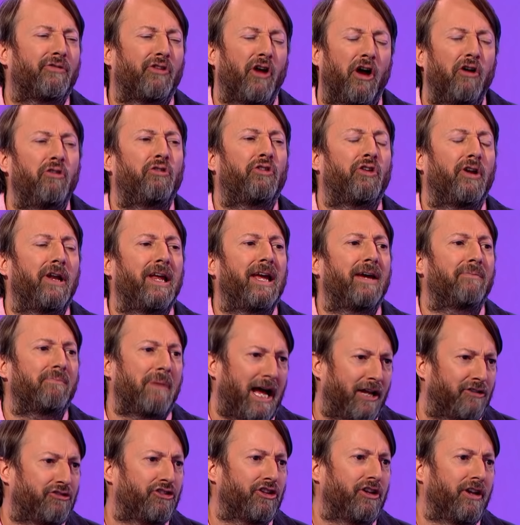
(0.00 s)
totally
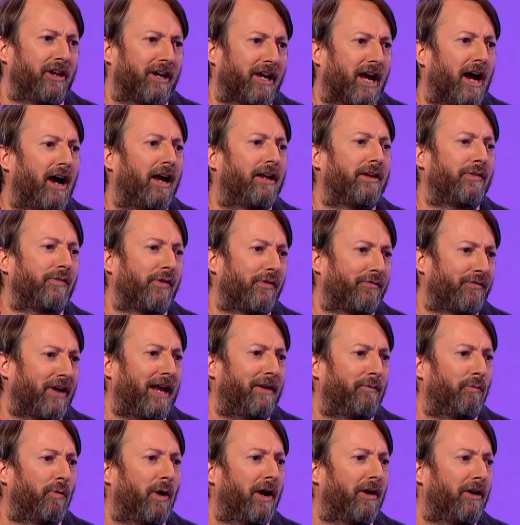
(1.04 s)
imagine a kind of
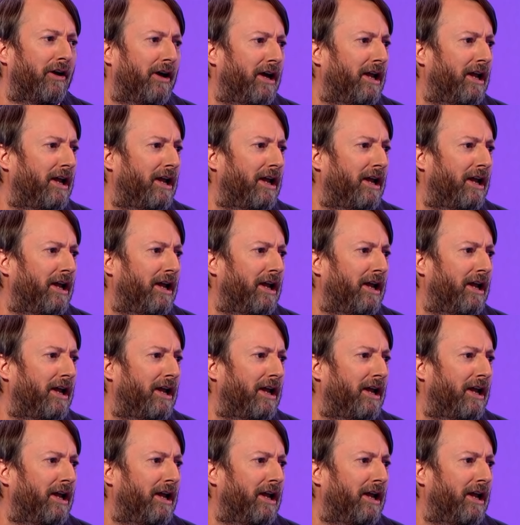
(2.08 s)
event where